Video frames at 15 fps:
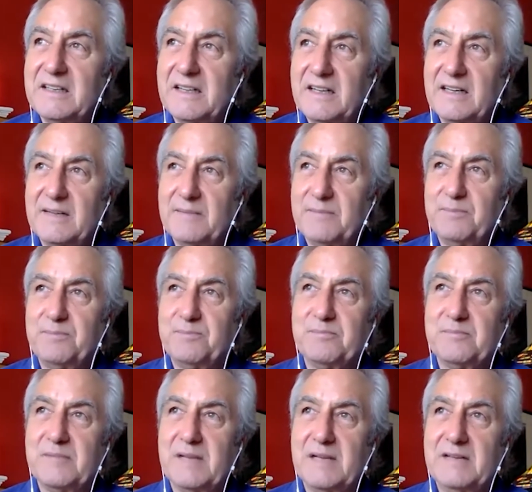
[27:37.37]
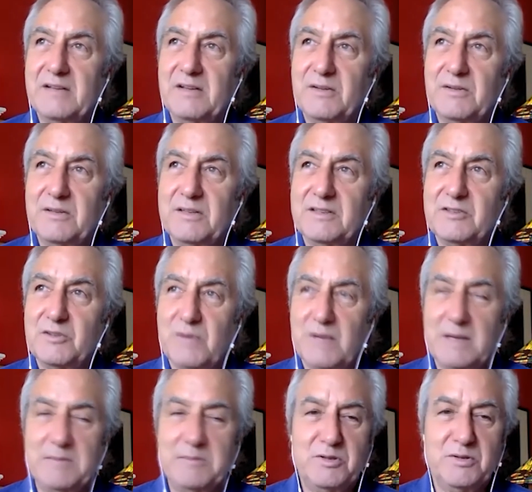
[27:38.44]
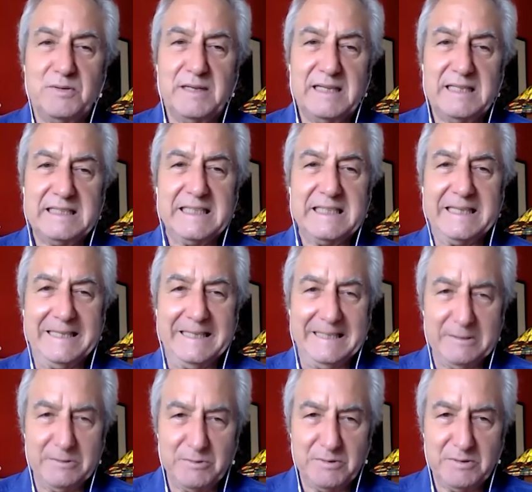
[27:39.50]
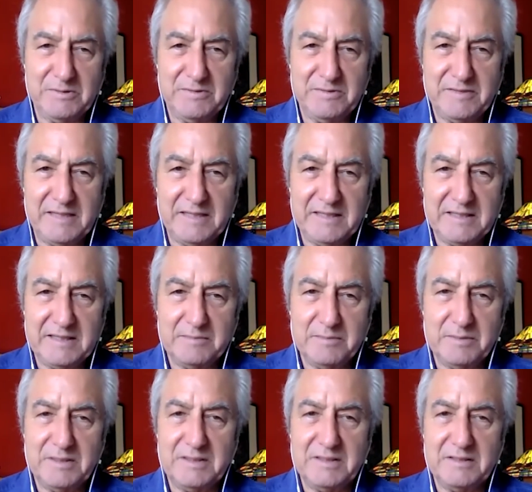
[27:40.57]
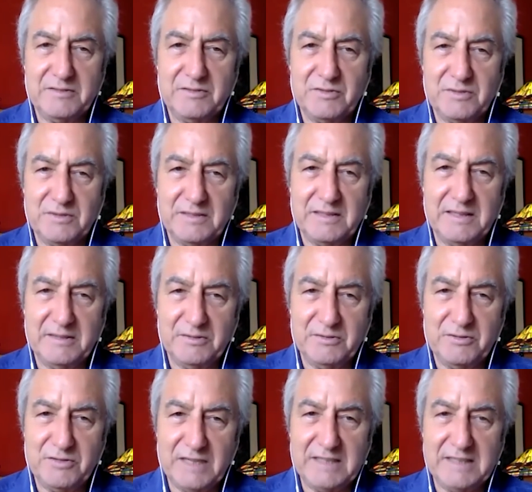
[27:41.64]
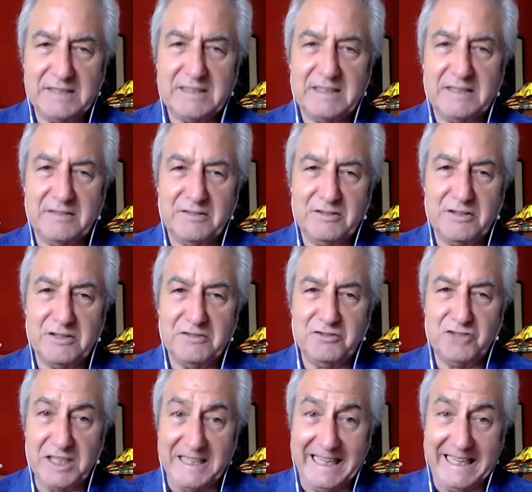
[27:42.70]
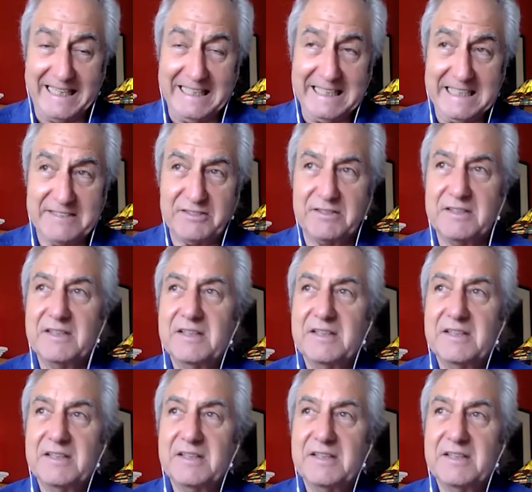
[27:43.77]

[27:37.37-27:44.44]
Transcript: I don't ascribe to as a literal fact, but there's certain energetics and the genetics